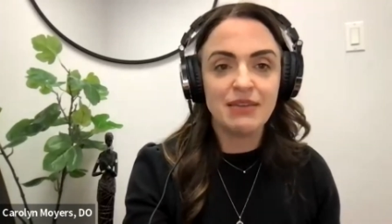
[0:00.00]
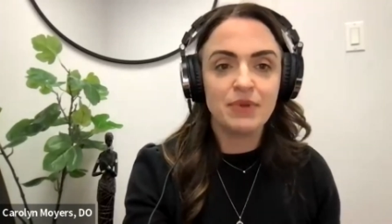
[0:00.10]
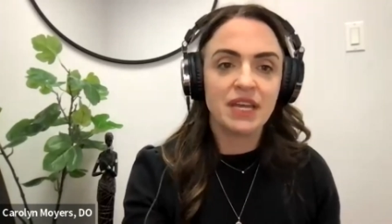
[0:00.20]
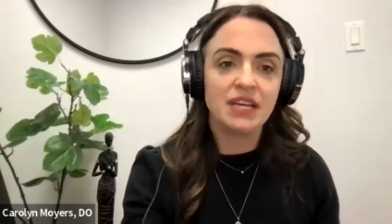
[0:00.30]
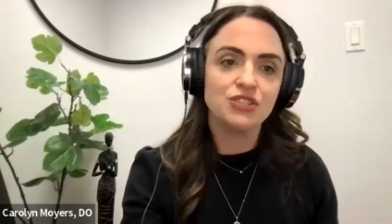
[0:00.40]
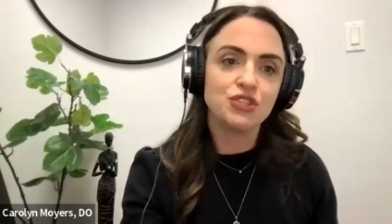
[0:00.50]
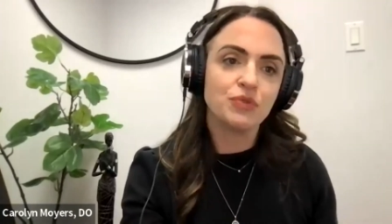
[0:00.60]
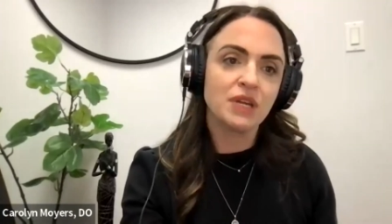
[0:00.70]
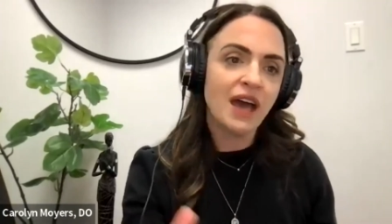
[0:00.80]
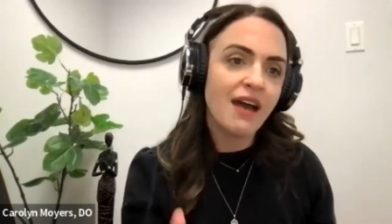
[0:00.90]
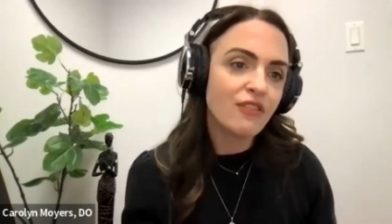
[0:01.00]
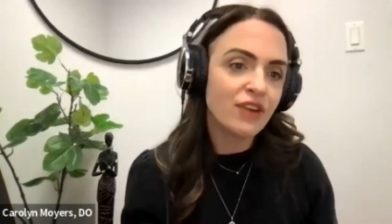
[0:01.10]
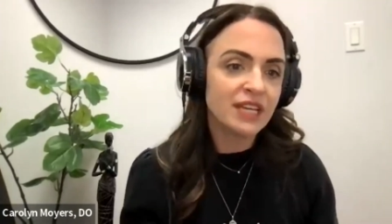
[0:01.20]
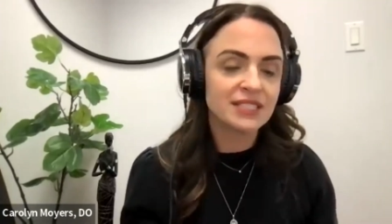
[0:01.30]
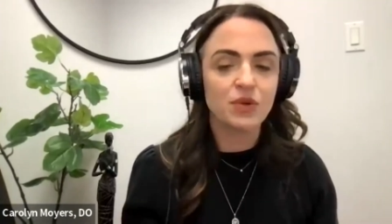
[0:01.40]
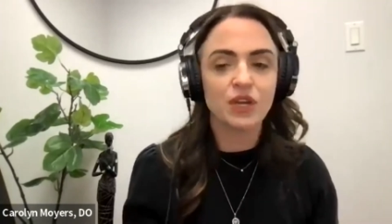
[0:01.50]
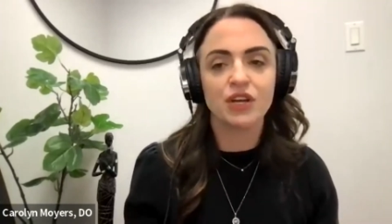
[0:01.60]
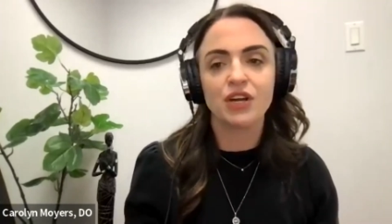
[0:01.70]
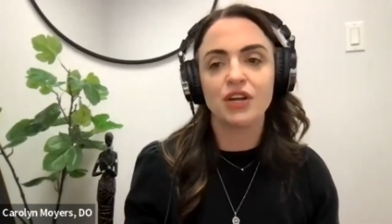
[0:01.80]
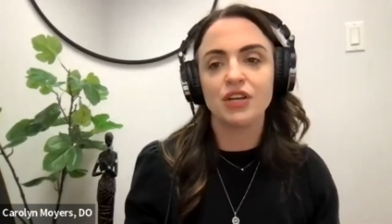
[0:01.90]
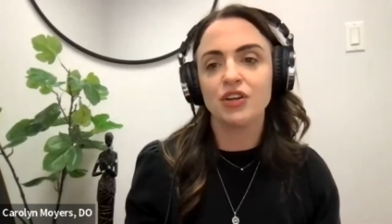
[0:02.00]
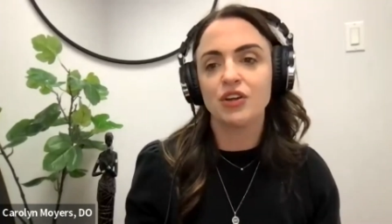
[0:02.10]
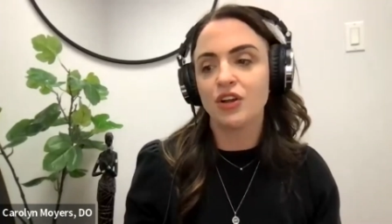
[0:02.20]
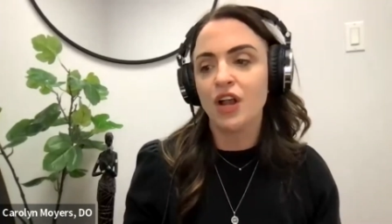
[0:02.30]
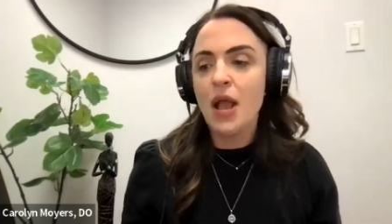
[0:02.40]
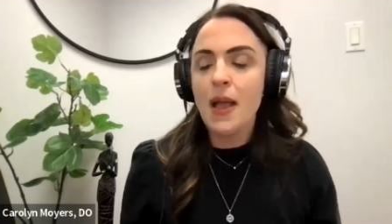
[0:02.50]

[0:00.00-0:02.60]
because your recovery is quicker, your